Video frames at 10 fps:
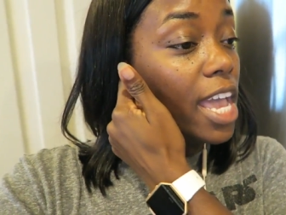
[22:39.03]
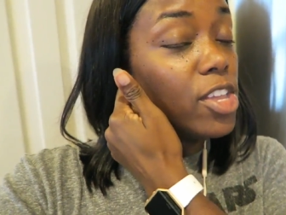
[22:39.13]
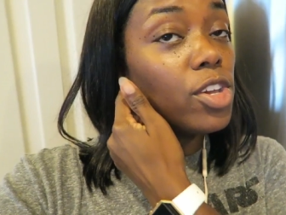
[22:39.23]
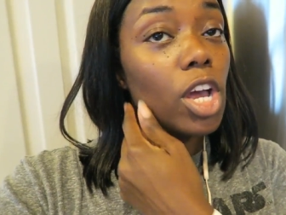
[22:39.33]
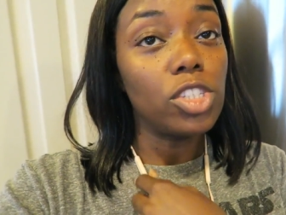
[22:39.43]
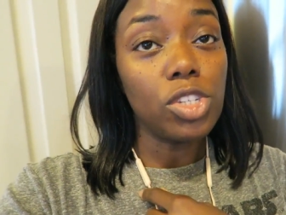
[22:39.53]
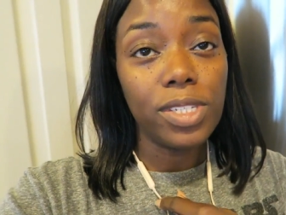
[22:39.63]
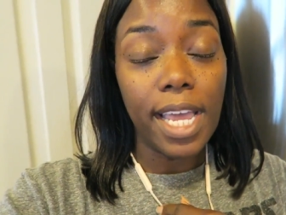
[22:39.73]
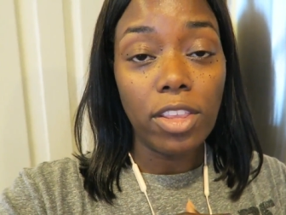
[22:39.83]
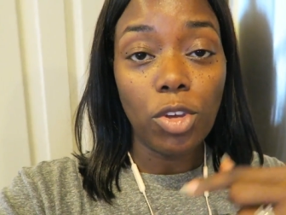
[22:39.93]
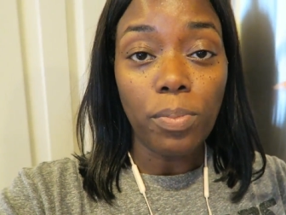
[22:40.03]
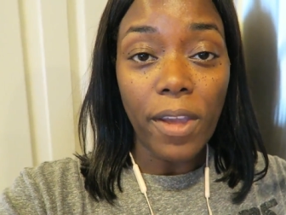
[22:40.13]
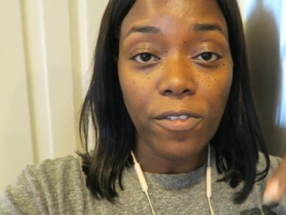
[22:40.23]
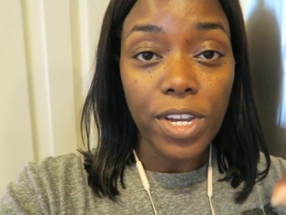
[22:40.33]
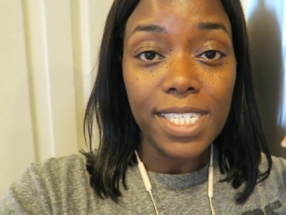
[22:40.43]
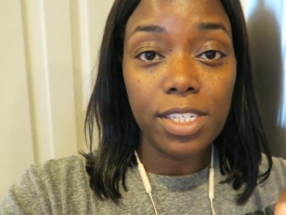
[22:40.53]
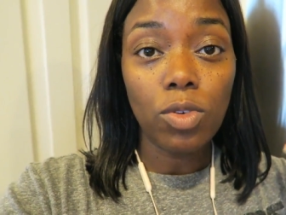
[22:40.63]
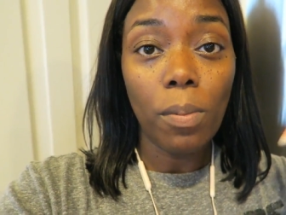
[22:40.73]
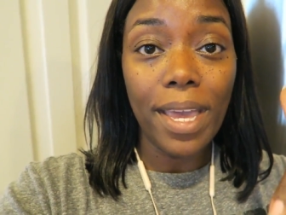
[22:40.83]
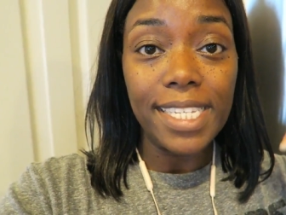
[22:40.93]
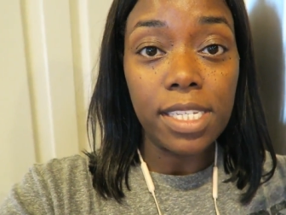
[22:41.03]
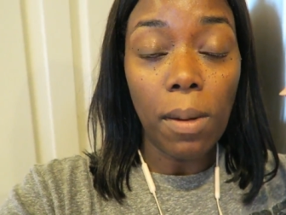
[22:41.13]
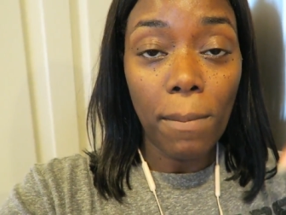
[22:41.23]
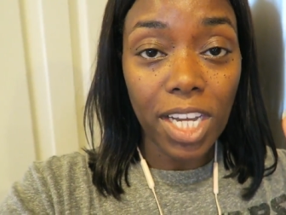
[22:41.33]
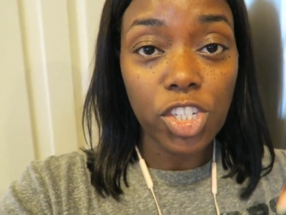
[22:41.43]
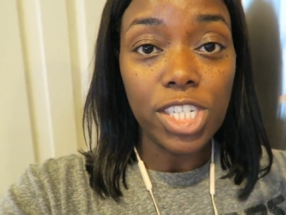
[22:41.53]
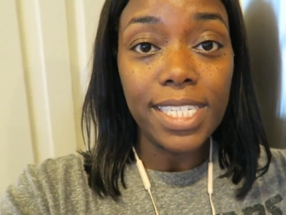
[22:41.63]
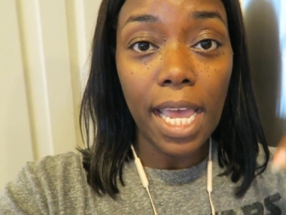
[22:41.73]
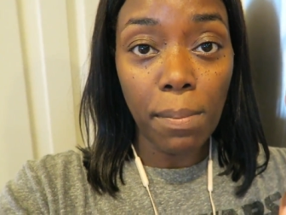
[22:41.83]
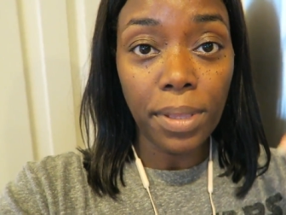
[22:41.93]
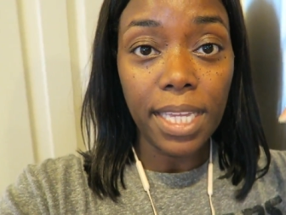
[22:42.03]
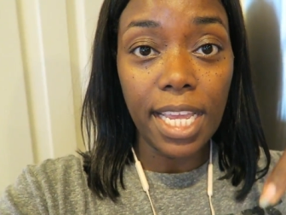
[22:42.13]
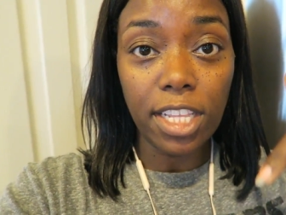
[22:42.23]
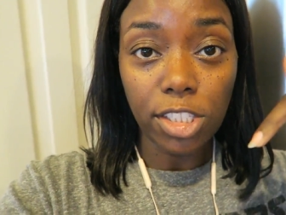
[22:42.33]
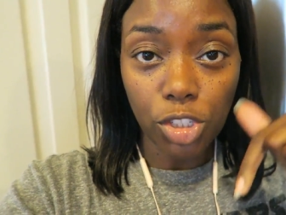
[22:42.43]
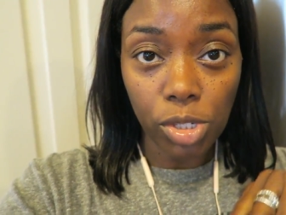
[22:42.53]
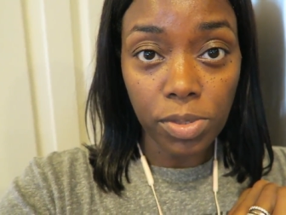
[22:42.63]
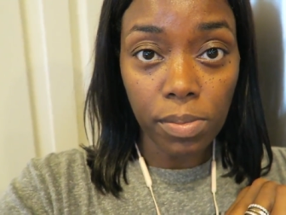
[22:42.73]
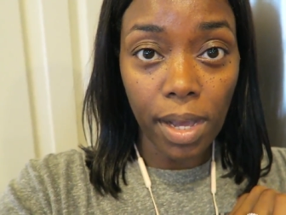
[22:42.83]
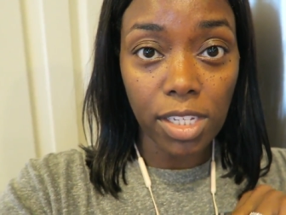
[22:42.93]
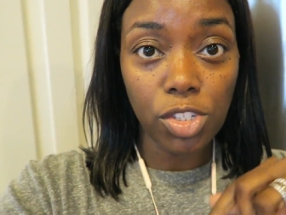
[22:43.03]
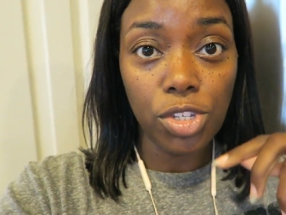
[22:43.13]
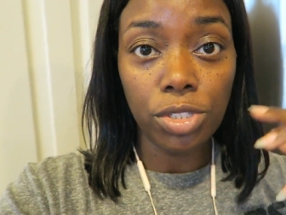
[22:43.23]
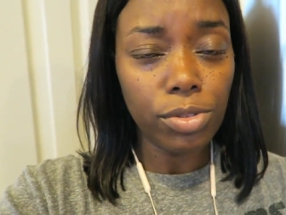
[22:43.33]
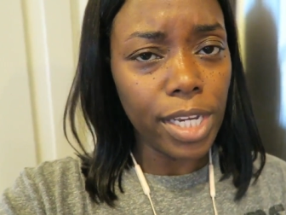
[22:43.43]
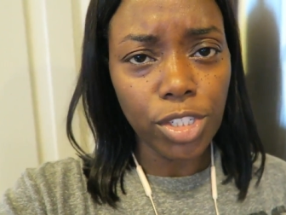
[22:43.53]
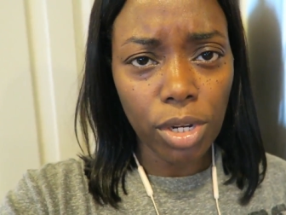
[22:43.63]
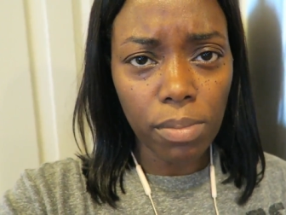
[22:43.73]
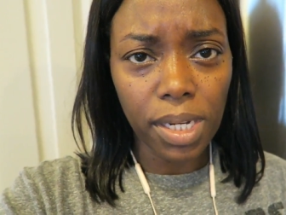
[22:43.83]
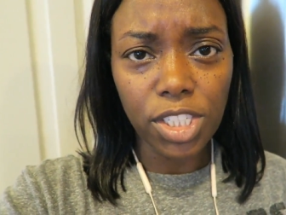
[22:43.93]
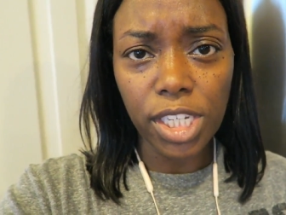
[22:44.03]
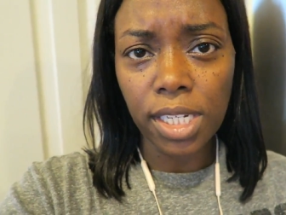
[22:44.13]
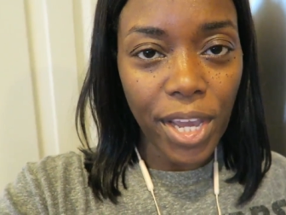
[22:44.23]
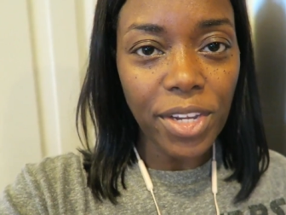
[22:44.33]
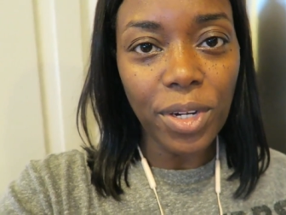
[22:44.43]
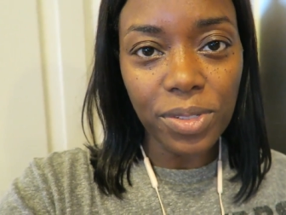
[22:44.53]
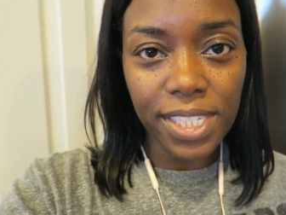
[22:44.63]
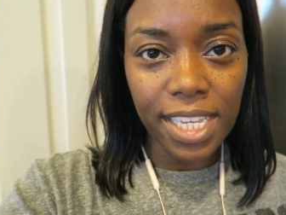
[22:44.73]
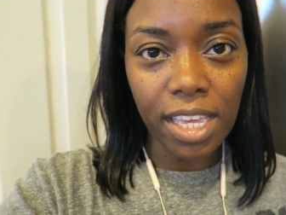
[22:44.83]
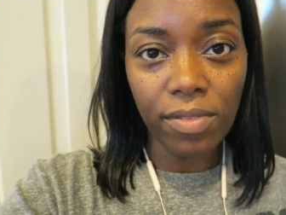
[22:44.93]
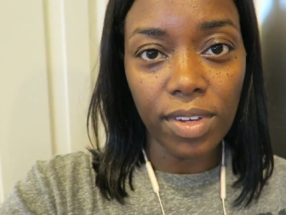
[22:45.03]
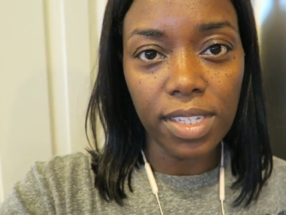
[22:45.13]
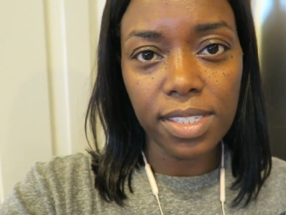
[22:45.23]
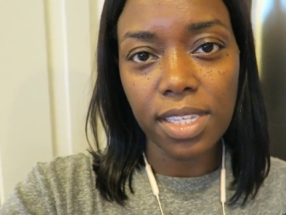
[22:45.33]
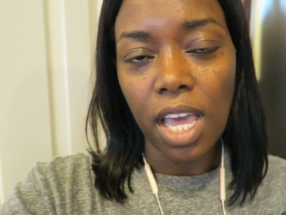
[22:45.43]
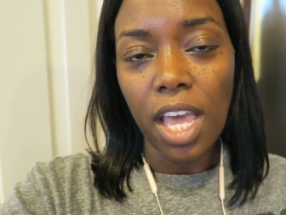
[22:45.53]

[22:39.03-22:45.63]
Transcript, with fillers: And you can also download my free zero-based budget template in the description box so you can create your own budget, create your own sinking funds.